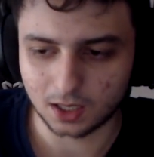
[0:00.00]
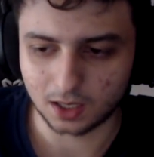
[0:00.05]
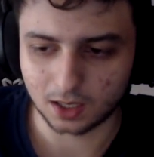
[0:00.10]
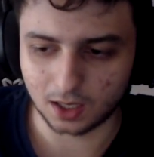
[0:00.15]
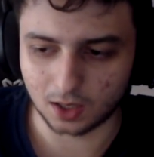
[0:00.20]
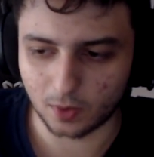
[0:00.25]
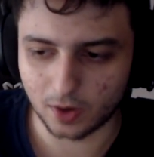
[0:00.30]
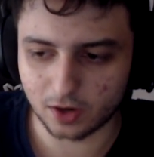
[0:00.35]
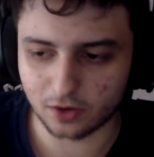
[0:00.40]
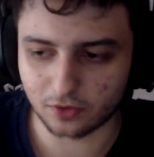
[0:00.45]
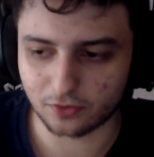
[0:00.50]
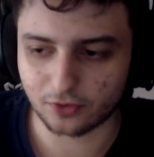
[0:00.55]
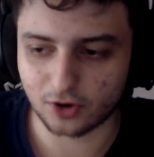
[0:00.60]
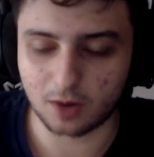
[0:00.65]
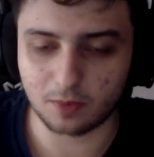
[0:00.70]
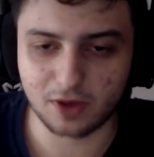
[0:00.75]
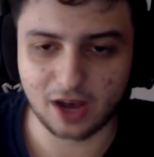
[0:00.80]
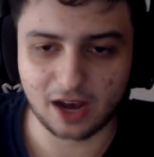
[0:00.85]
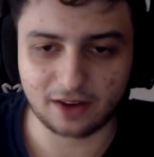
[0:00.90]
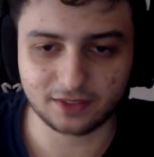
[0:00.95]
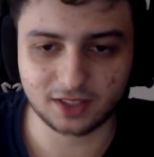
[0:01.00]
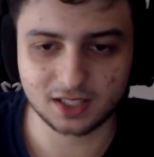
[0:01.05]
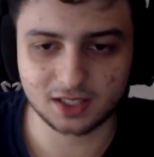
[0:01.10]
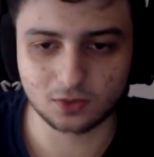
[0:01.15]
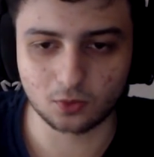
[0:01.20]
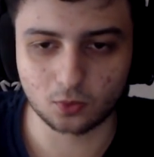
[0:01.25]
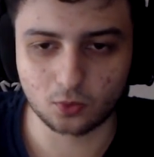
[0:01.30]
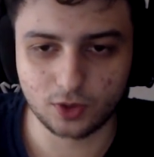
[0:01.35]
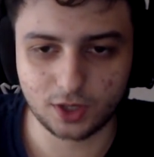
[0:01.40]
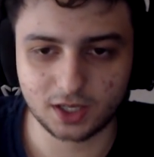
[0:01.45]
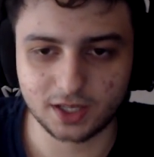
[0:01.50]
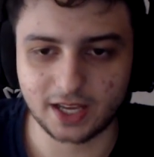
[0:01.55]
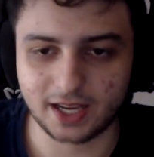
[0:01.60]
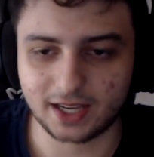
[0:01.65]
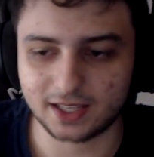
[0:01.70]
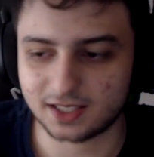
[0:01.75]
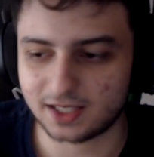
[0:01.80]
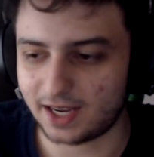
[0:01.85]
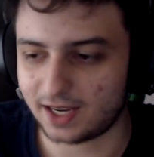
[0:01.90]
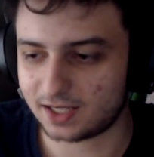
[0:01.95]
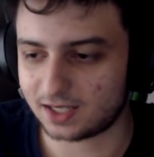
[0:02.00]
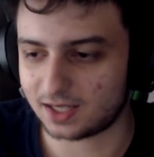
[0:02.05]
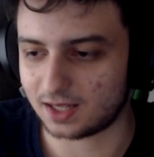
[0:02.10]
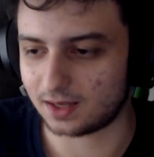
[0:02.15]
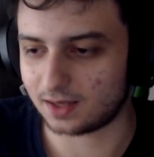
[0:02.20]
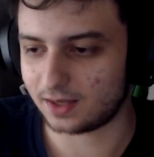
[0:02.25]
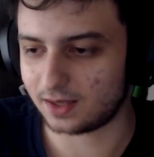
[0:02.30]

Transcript: "Oh, where are you from? You have this weird ass accent."